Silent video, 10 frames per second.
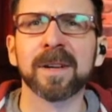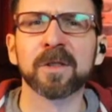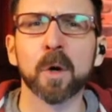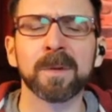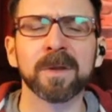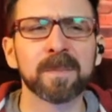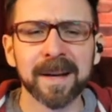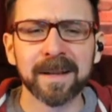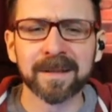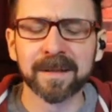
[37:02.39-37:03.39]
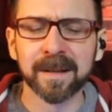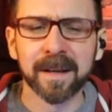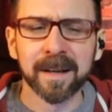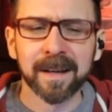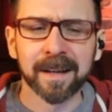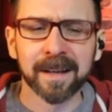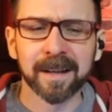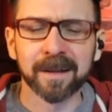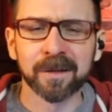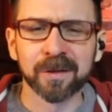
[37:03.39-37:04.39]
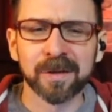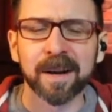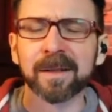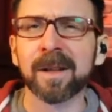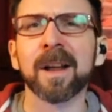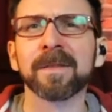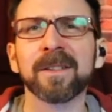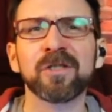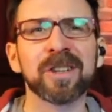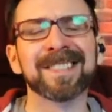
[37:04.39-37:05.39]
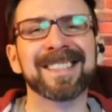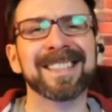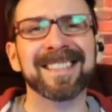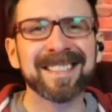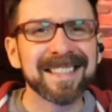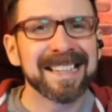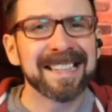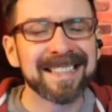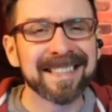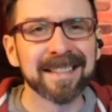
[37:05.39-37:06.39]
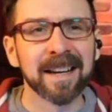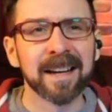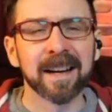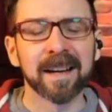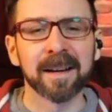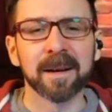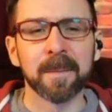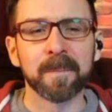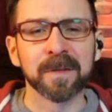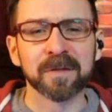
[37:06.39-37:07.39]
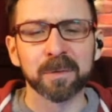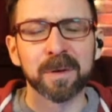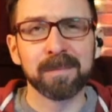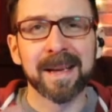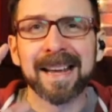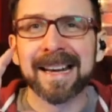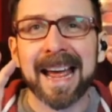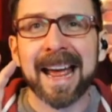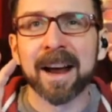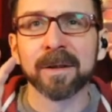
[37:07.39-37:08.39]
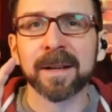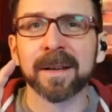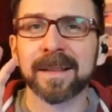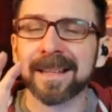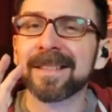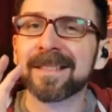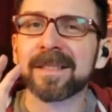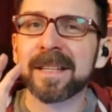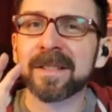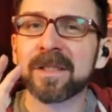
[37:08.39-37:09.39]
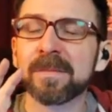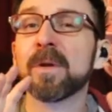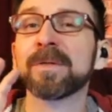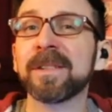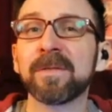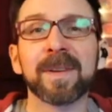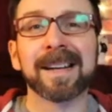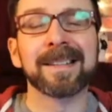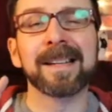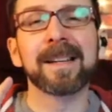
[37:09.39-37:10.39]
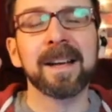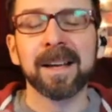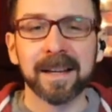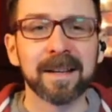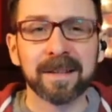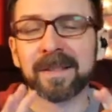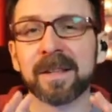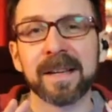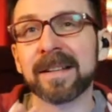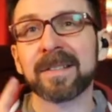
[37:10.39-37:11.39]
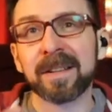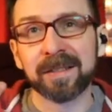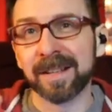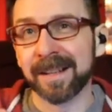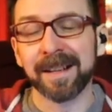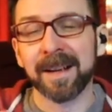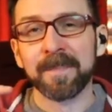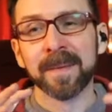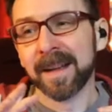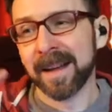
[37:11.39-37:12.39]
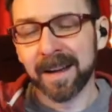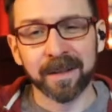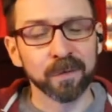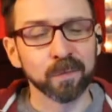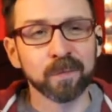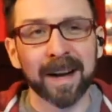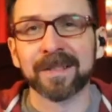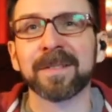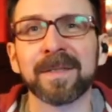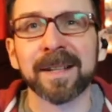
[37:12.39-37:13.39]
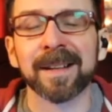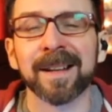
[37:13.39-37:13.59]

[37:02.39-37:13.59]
open space. There's not a lot of congested cities. So the main area that is the most infecty is the city, and the rest of the